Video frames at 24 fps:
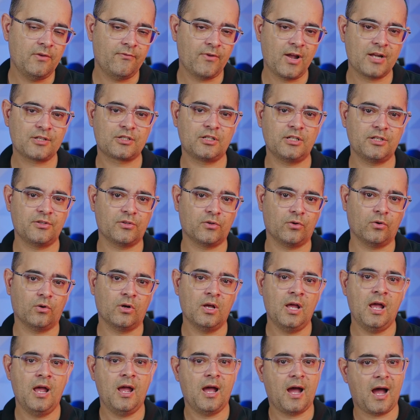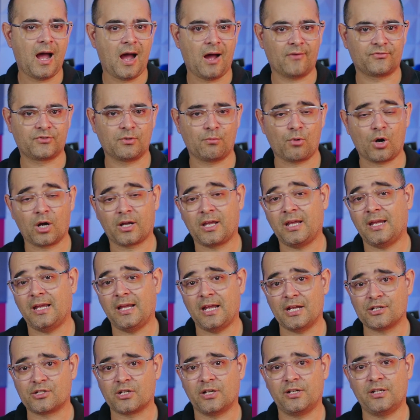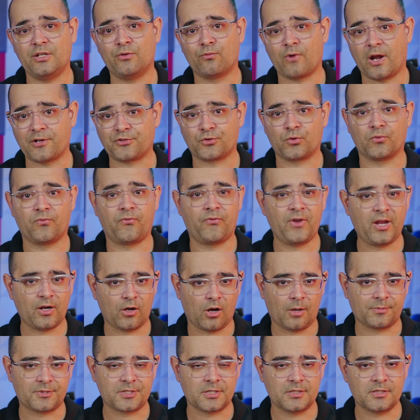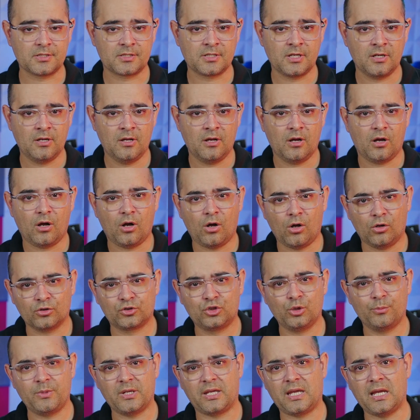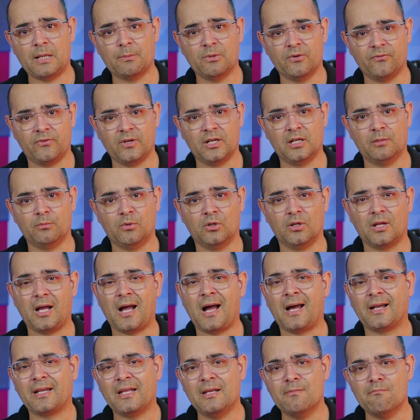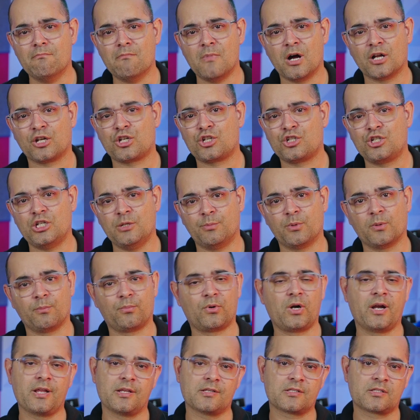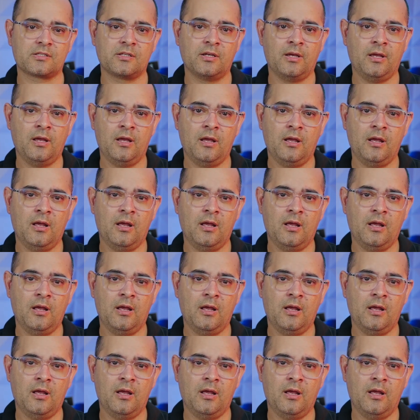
Eventually, though, aftermarket HID retrofit options also became available at a much cheaper price.